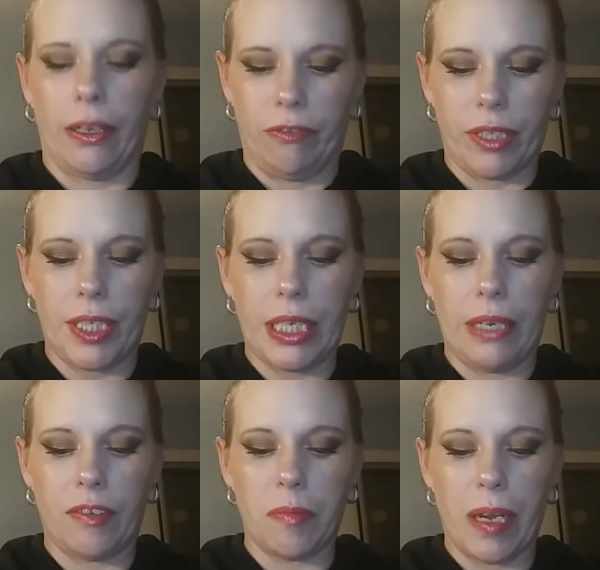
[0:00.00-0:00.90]

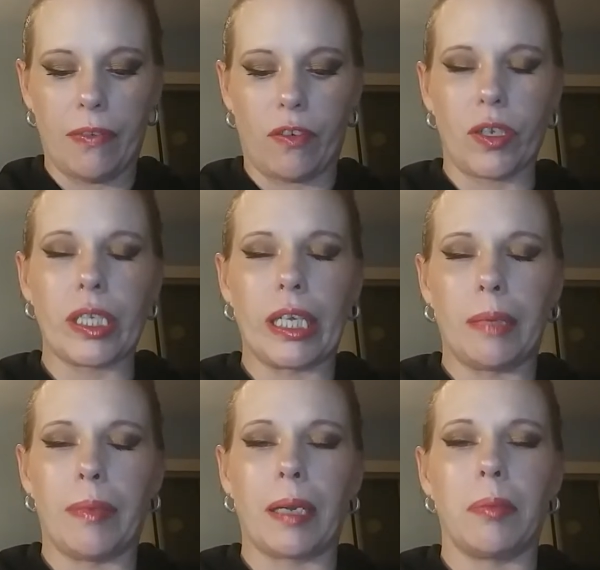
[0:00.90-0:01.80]
received my first Glam
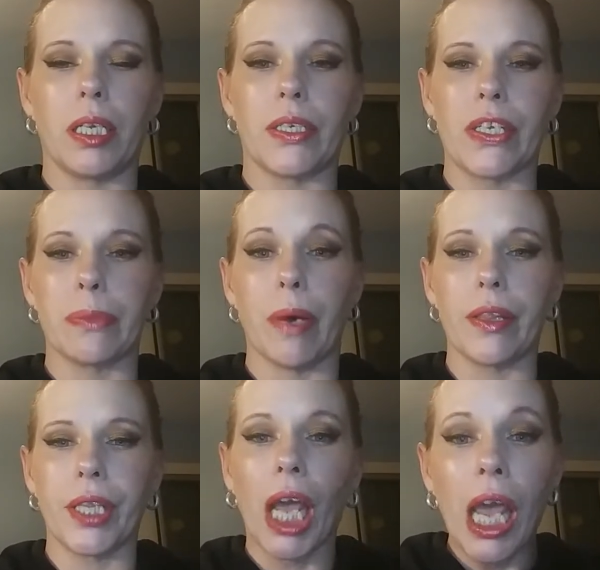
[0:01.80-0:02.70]
Bag Plus this
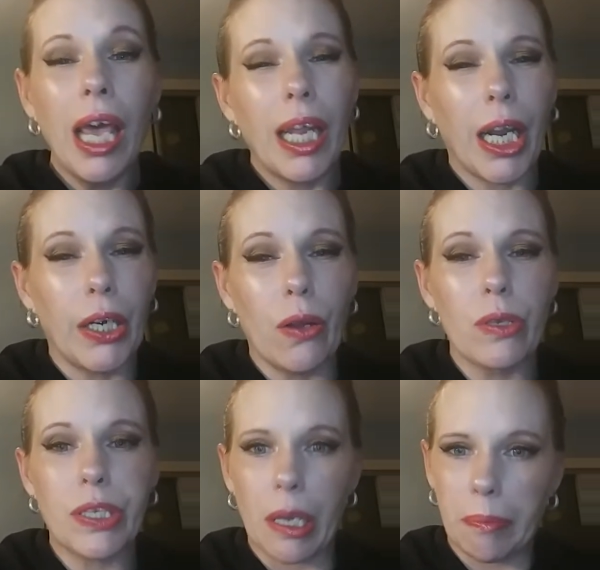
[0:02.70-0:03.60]
month. And I know
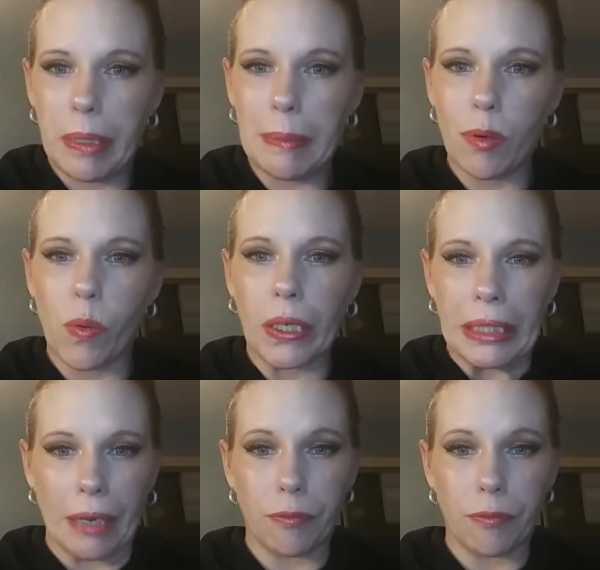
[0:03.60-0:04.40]
some people weren't that